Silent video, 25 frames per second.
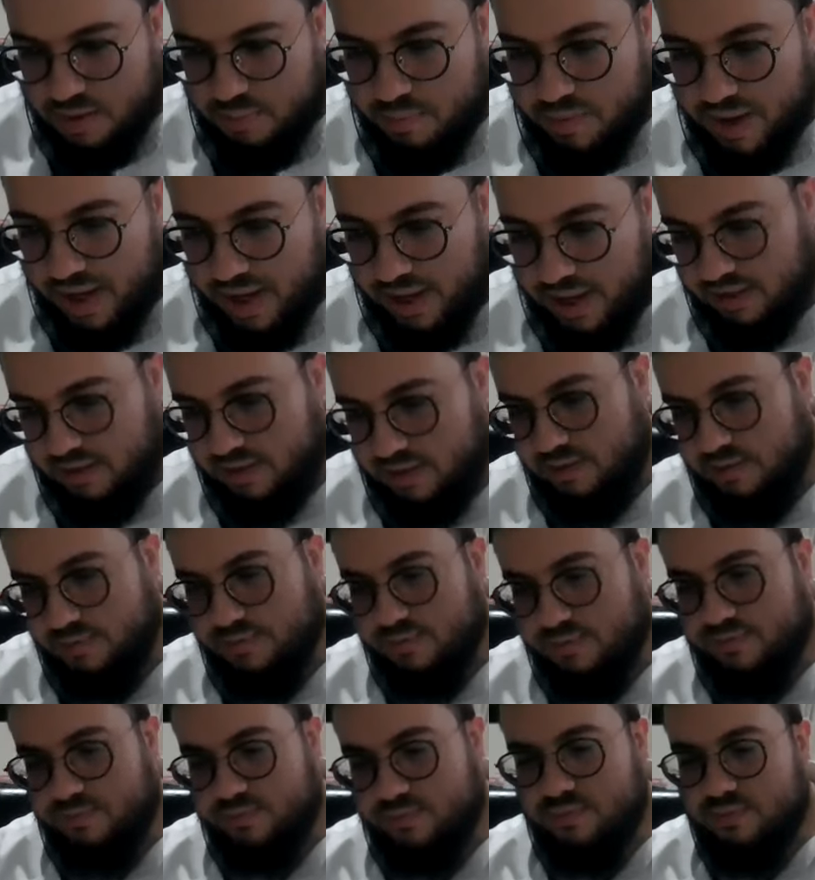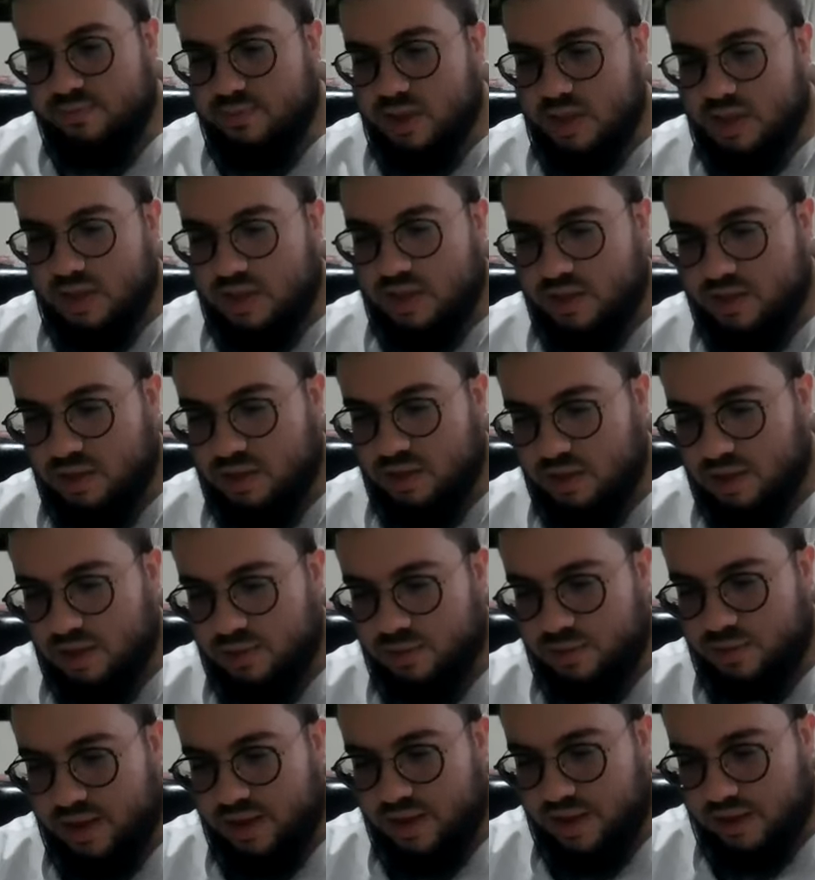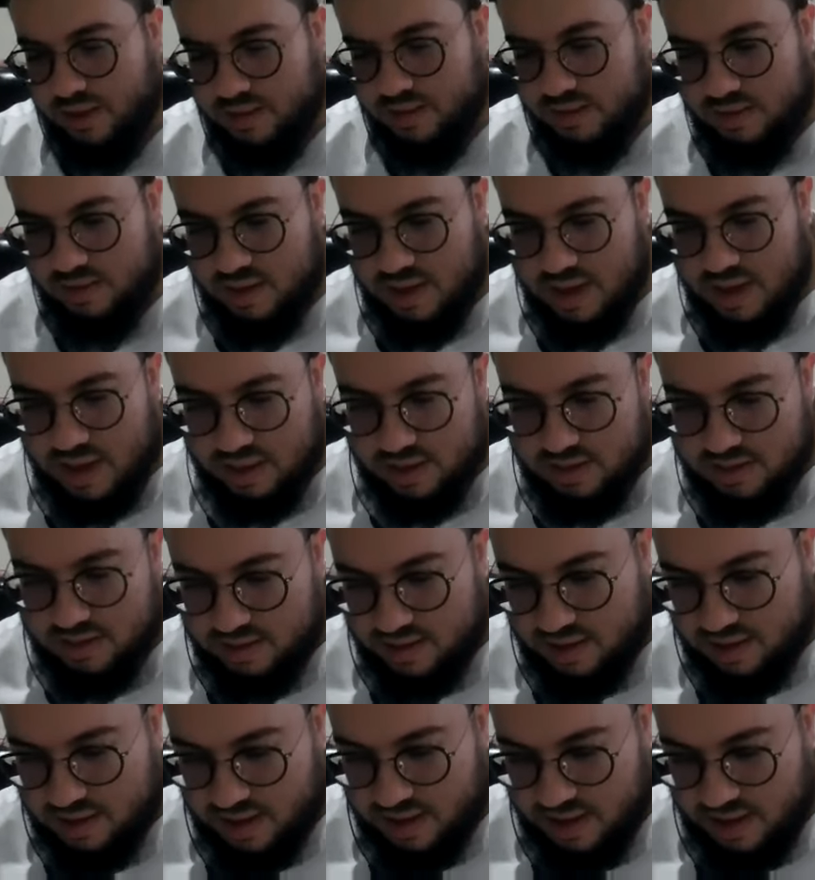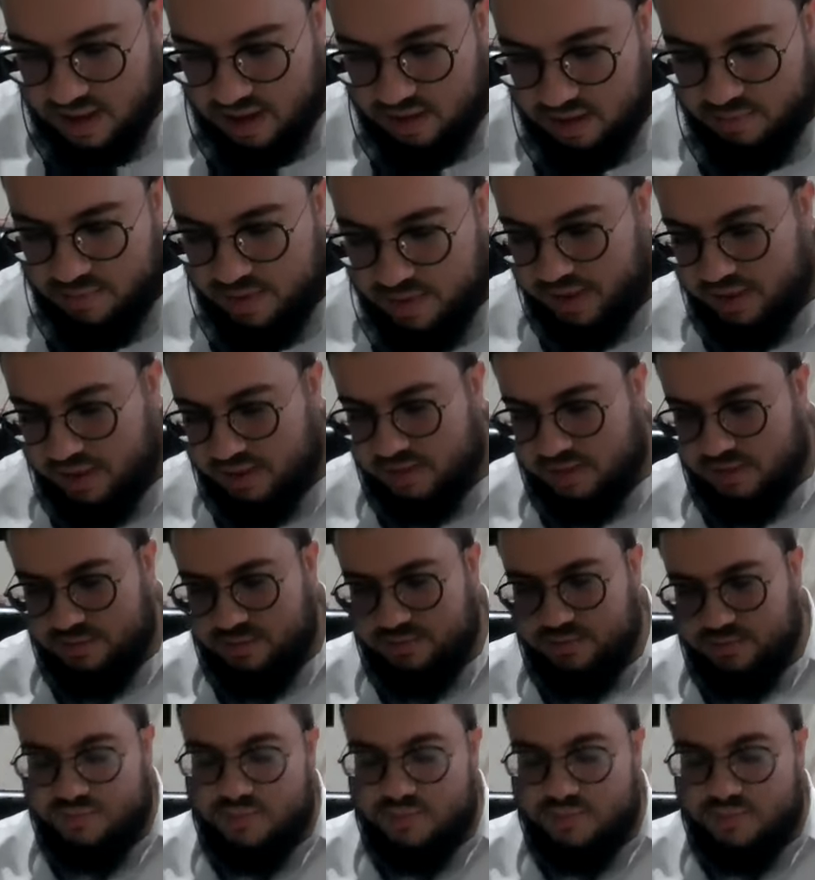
Bait. These are the three things: Har Sadeh and Bait.